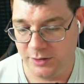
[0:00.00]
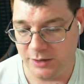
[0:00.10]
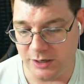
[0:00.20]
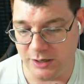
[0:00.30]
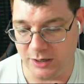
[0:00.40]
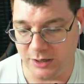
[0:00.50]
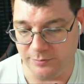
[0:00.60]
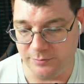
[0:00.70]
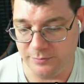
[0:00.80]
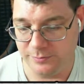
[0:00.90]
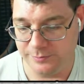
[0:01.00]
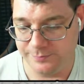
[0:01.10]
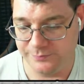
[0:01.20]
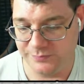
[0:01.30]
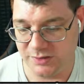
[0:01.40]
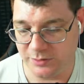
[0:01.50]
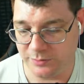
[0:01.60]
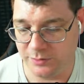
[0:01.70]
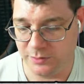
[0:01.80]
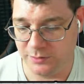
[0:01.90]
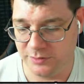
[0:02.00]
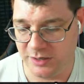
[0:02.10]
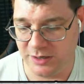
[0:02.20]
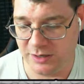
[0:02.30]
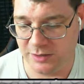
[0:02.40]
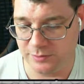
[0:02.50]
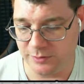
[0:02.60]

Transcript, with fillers: Um, so Golduck,